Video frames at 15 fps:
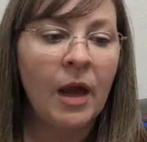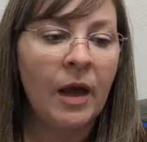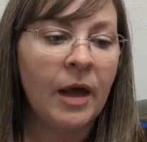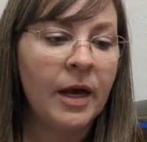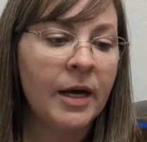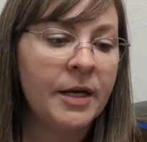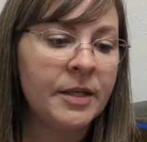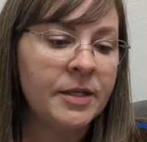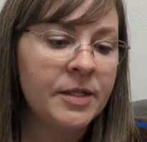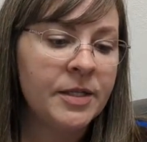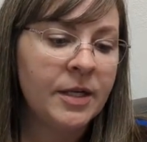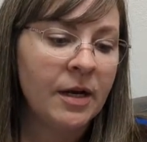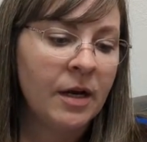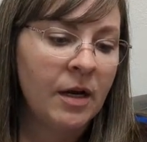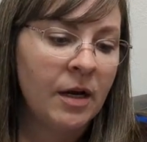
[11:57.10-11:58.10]
And
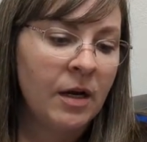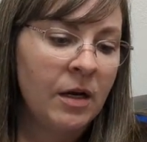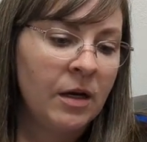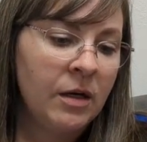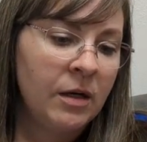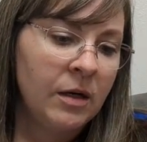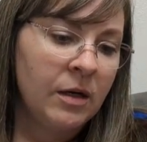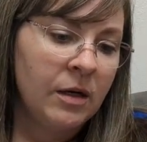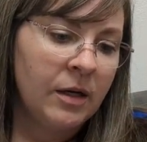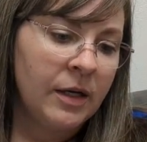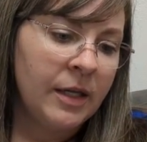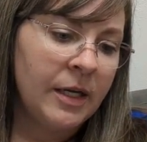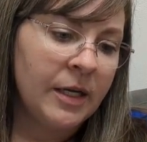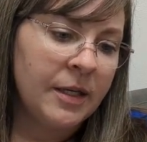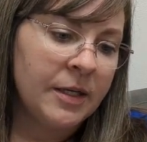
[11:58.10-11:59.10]
I
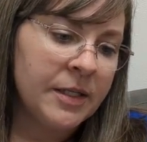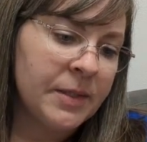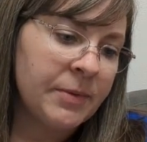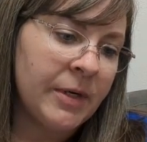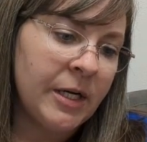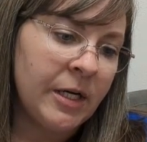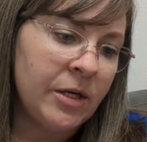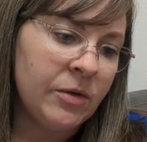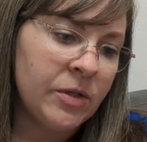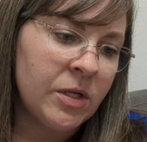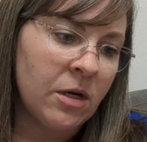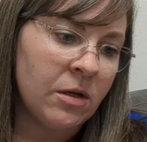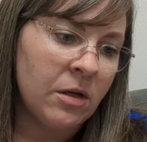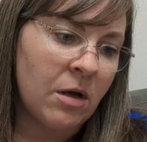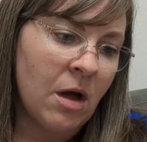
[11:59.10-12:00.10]
think this one I used
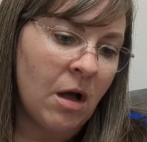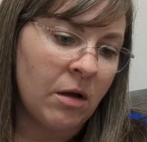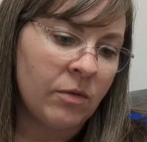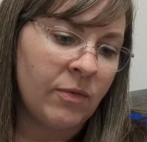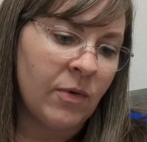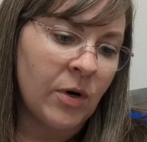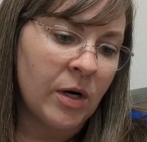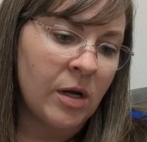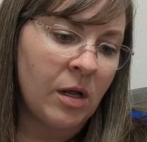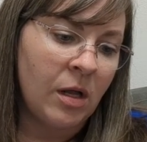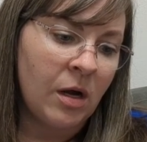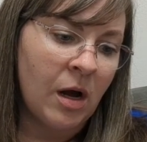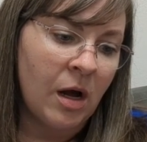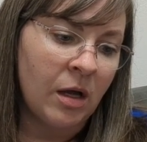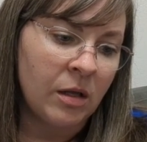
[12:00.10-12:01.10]
all the call for
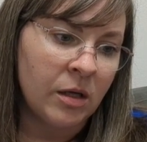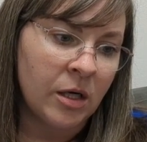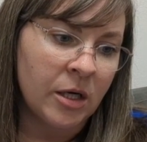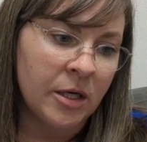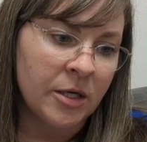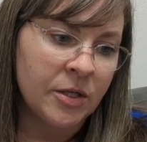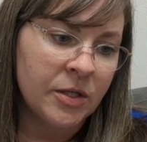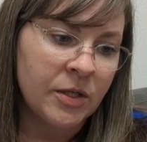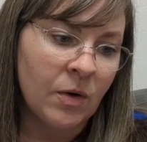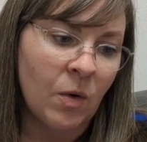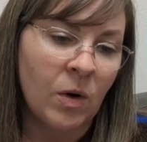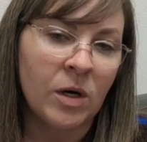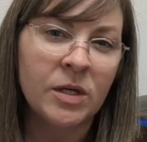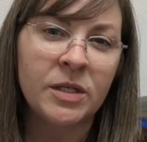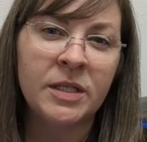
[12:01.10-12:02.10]
colors
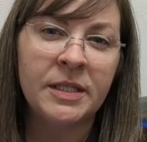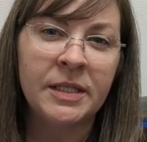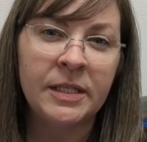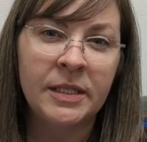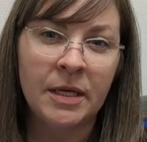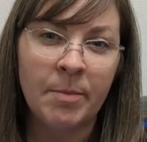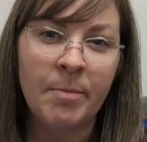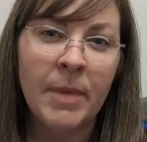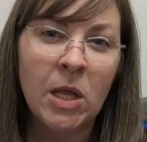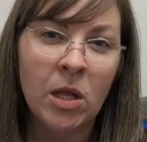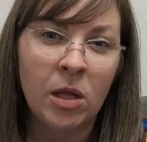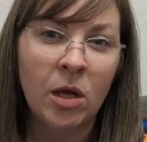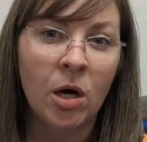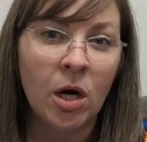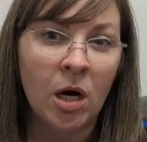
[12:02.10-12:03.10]
or
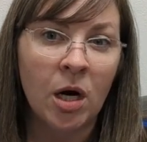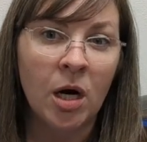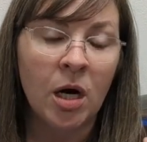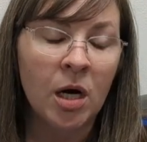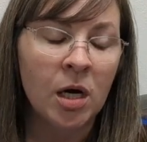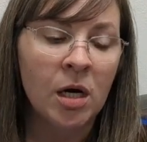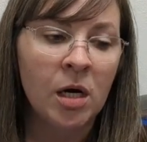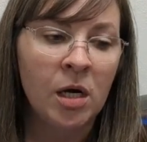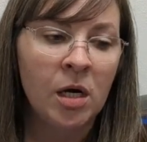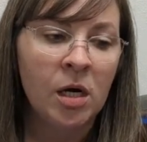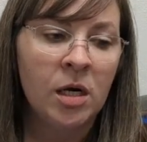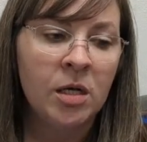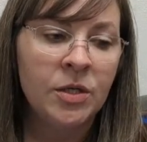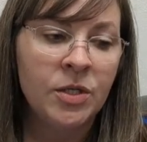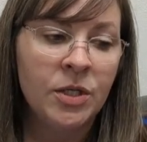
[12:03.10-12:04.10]
similar
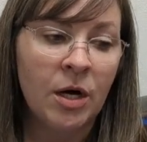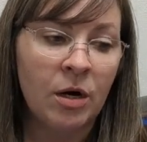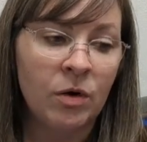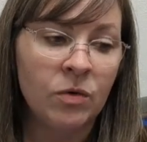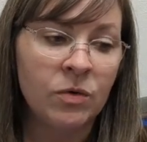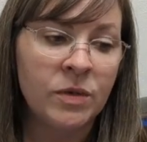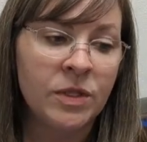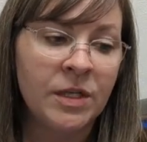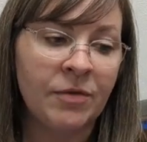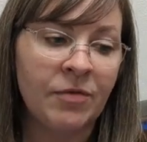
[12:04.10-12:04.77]
tones